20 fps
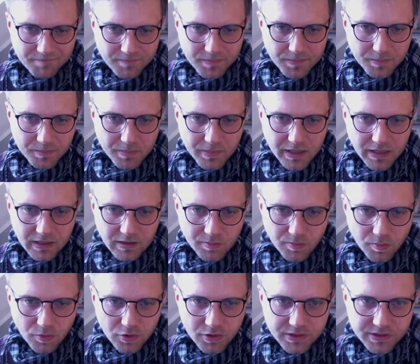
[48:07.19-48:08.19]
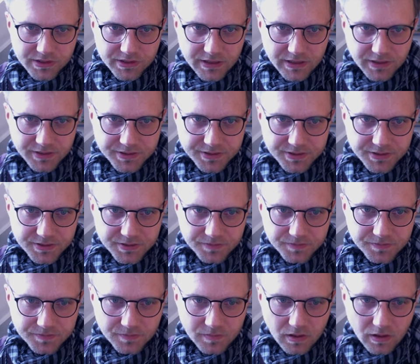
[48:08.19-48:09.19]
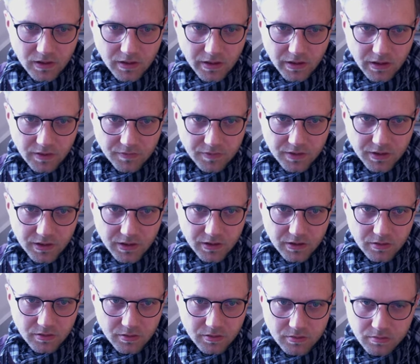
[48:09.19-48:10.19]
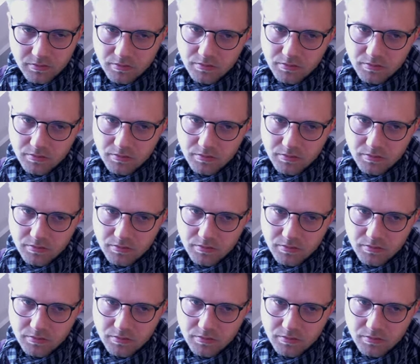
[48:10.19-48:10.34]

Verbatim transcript: make more cells, even here